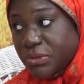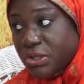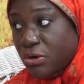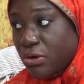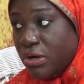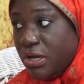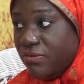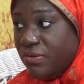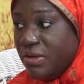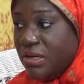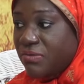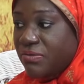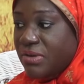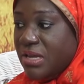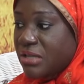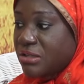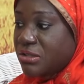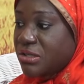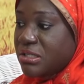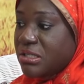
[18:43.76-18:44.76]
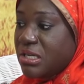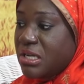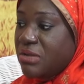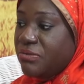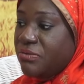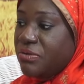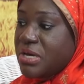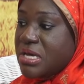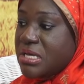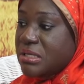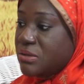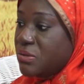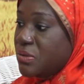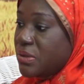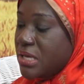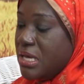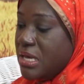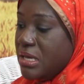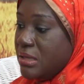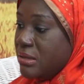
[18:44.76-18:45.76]
or even if the educational level is
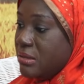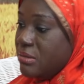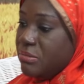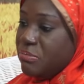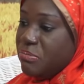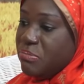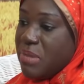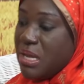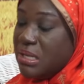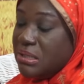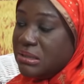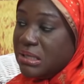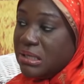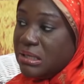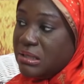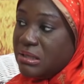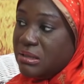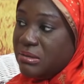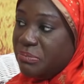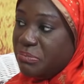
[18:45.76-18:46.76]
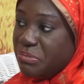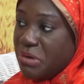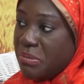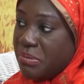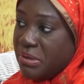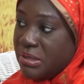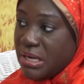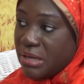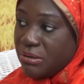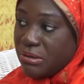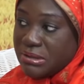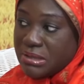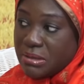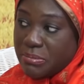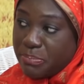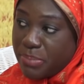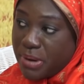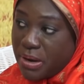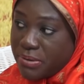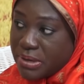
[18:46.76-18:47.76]
okay mentally, probably they are not
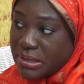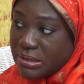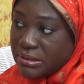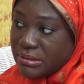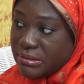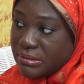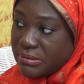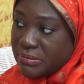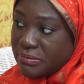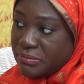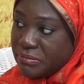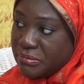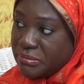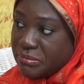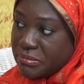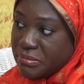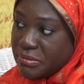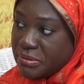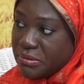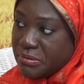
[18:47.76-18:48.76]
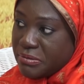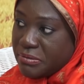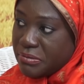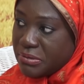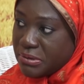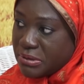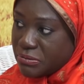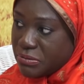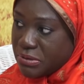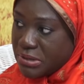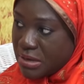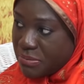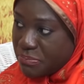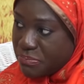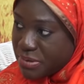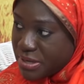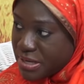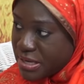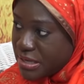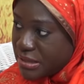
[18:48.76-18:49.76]
empowered. Could could that
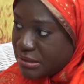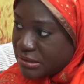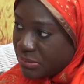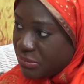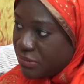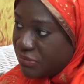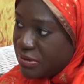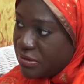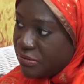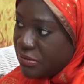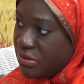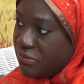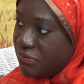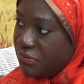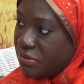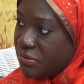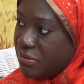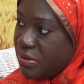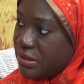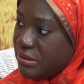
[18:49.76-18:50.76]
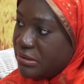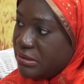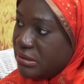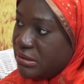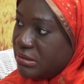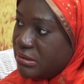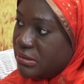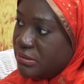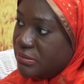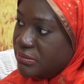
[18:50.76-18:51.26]
be some of the influences? Yeah,